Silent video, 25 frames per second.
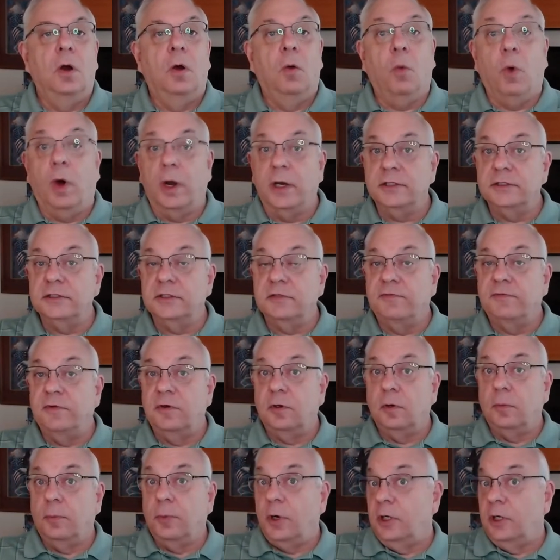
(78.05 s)
What is the
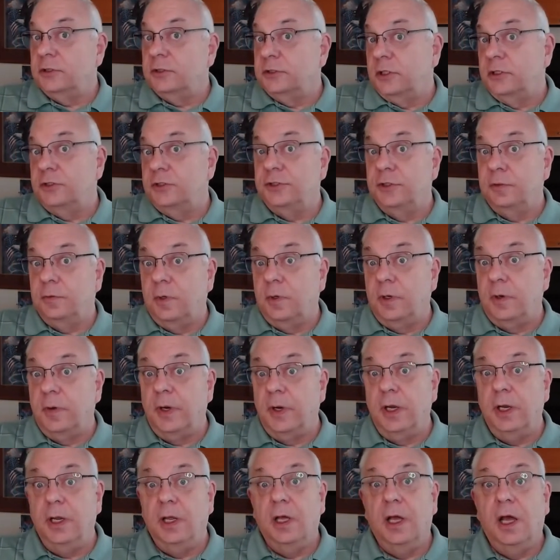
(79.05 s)
funnel process, you're
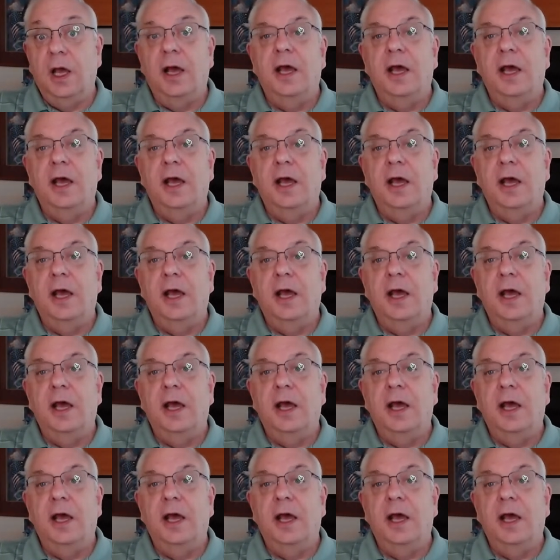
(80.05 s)
wondering?